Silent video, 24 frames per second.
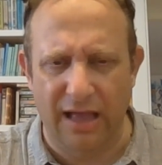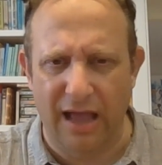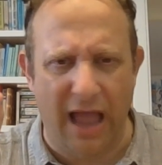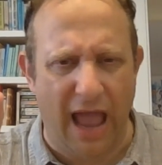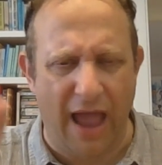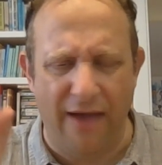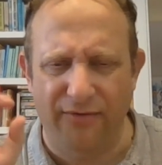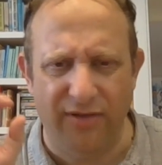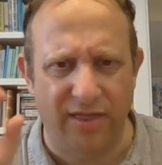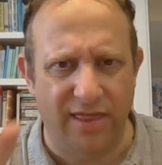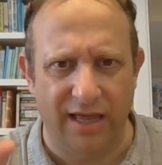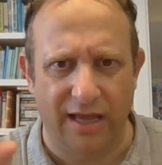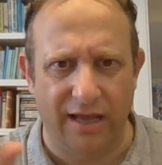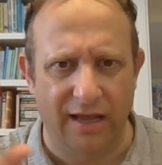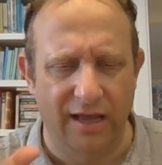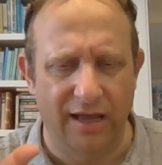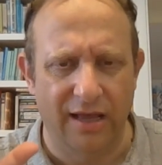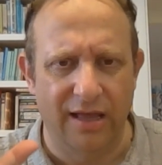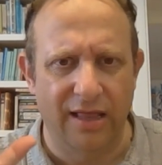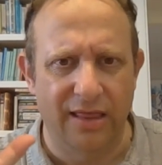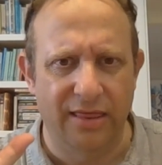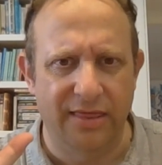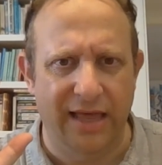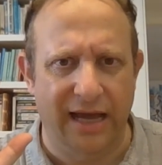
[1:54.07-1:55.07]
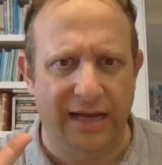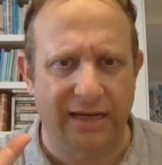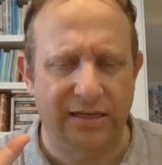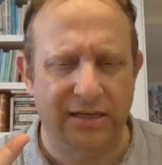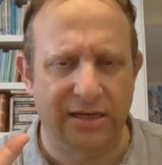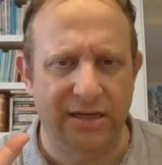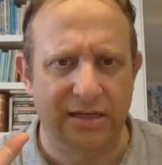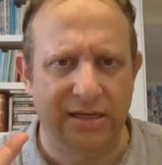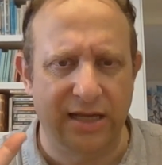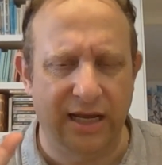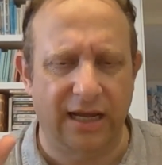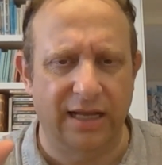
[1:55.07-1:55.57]
everything that
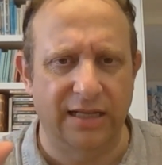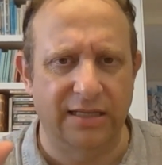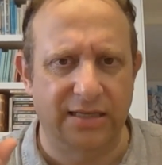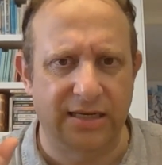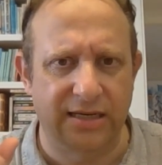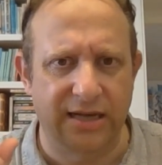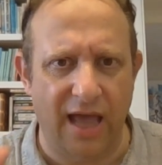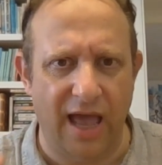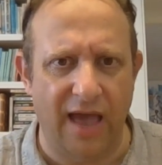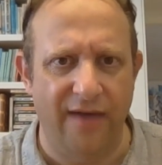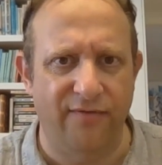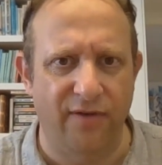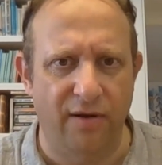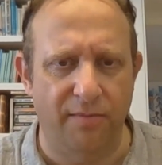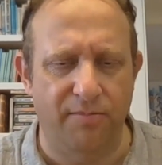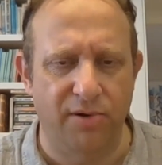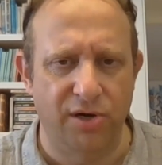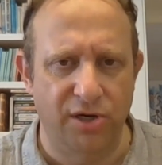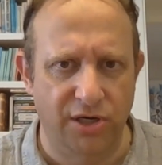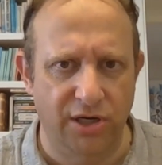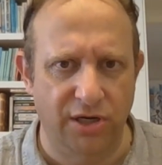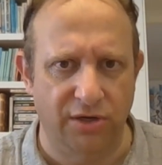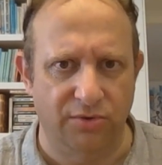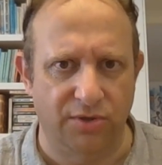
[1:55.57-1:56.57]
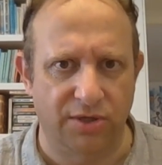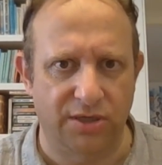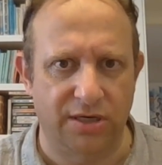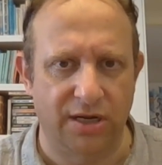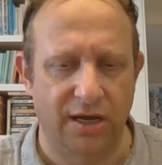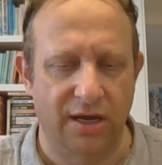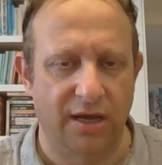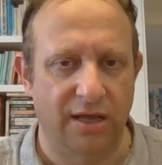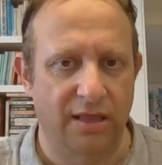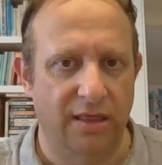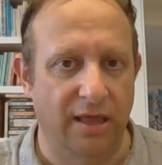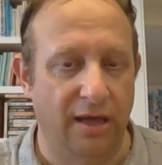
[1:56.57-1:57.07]
Dickens had ever produced,
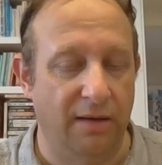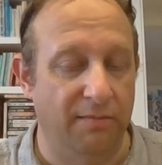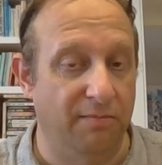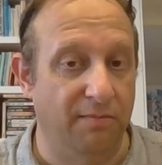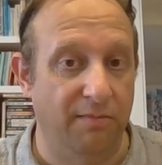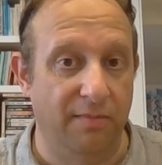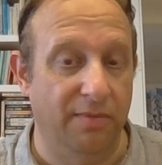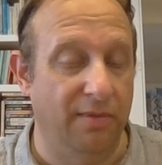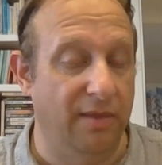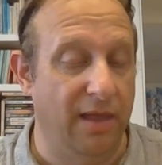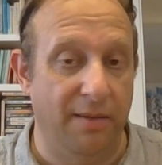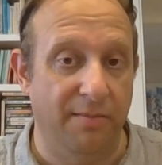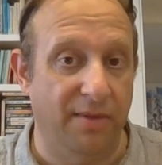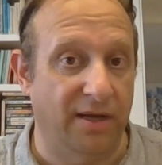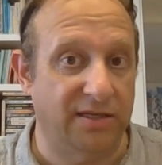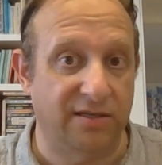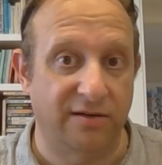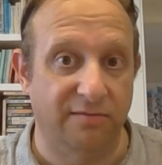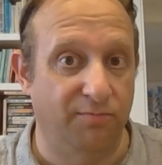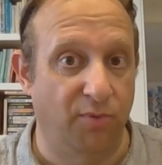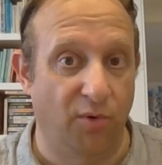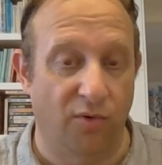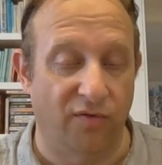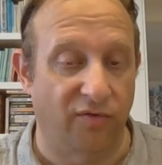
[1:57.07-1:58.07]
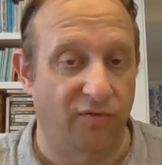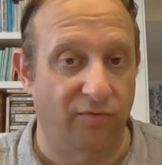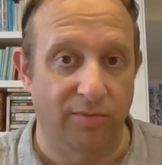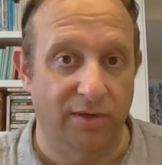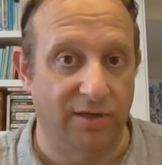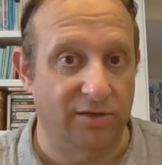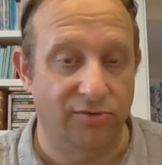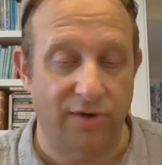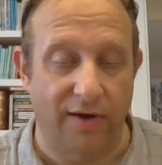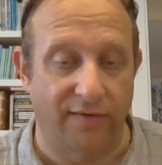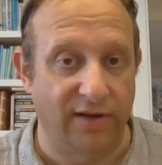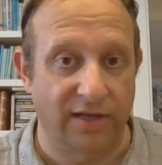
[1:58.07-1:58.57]
that they must have bought from a
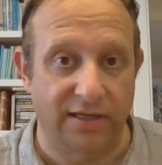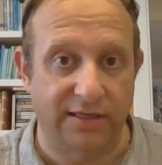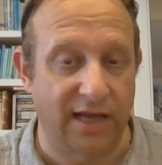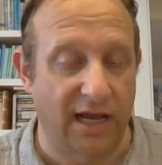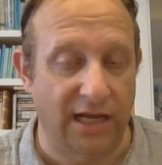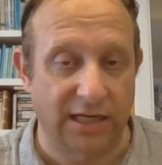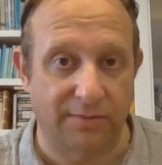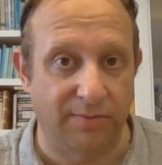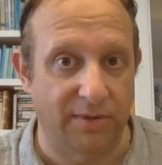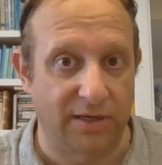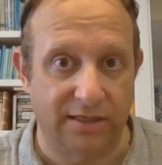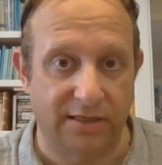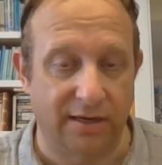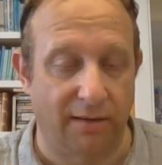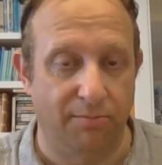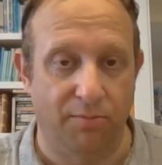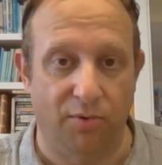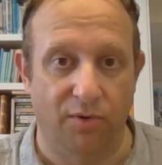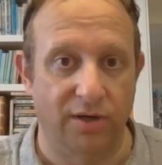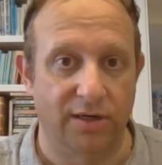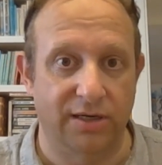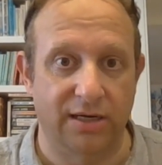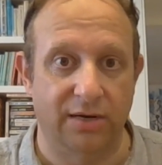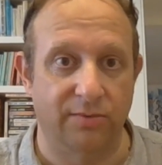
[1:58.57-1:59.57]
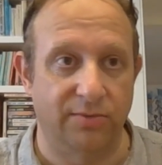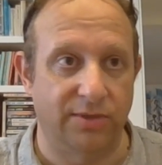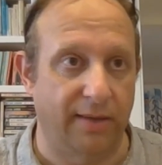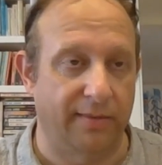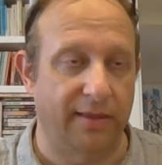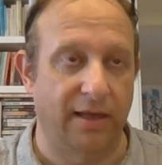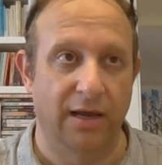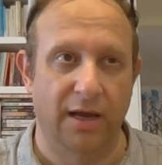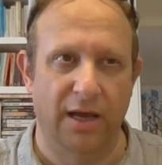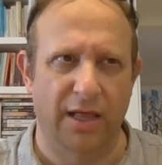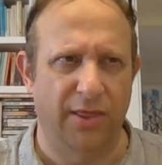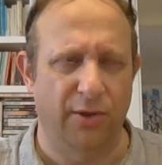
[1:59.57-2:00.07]
travelling salesman at some point, and it was up
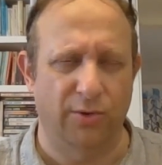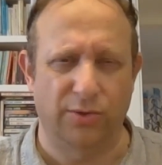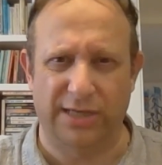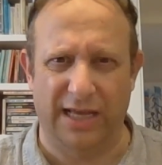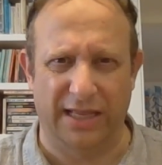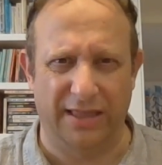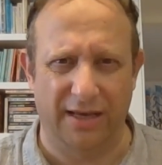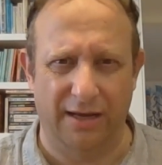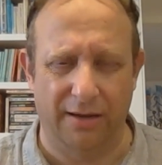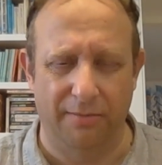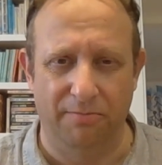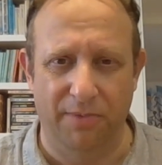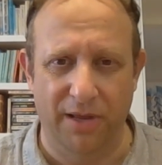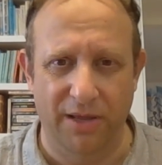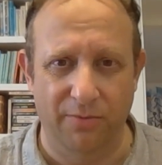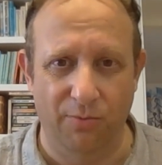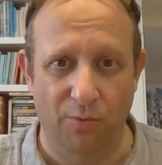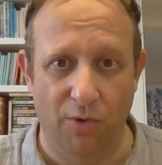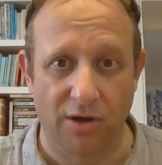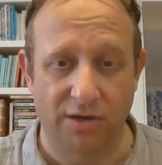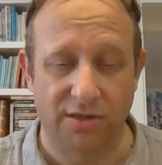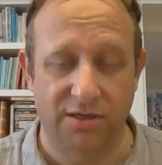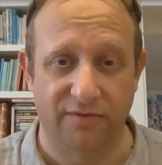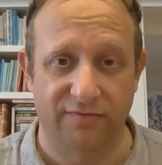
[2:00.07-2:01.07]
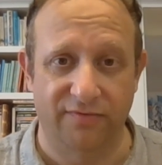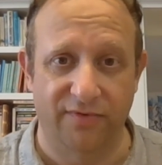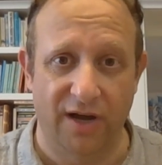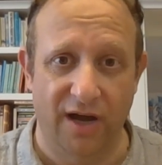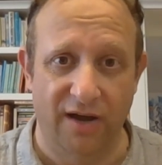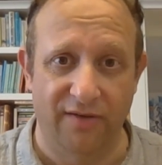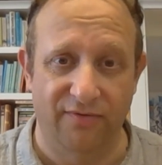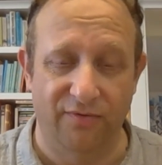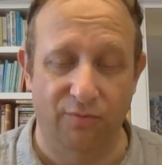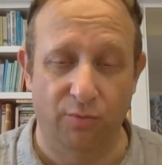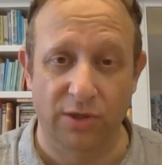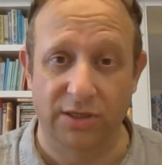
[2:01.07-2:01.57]
there. They also had the complete works
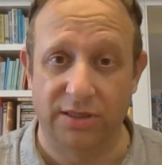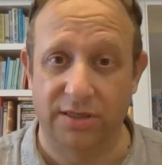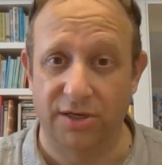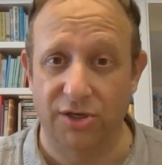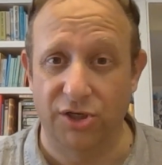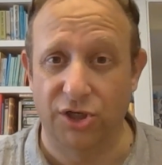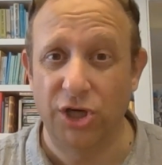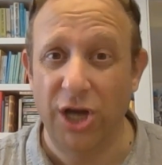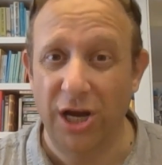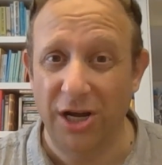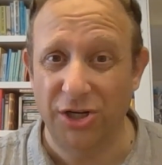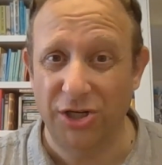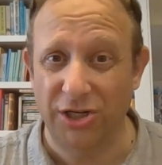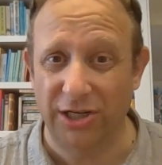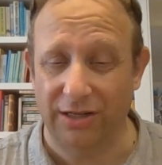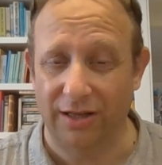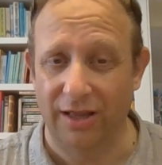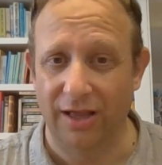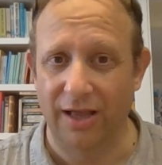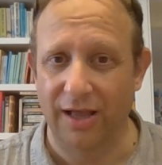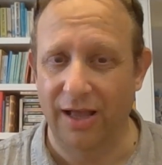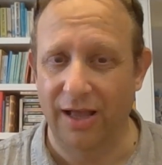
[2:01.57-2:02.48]
of Winston Churchill,